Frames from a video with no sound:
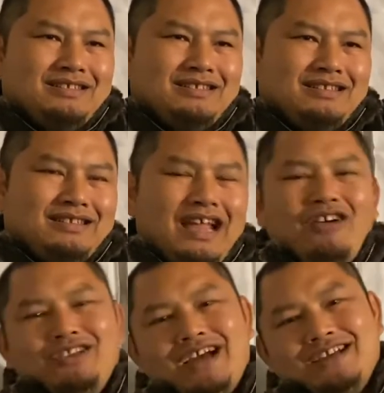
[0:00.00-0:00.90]
now
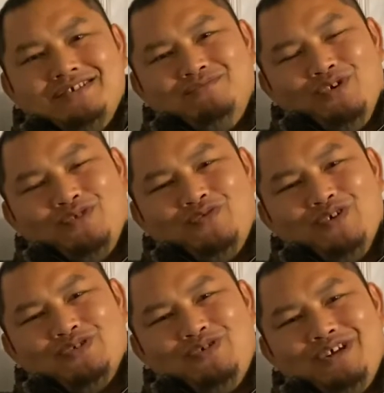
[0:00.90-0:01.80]
you guys, most folks
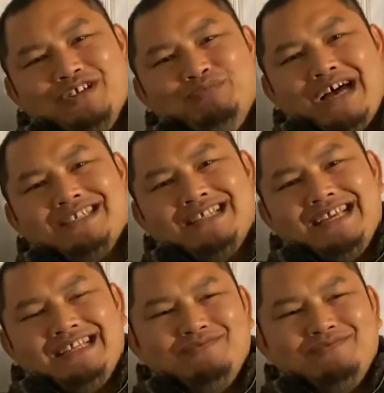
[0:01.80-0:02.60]
know her as Boss Lady,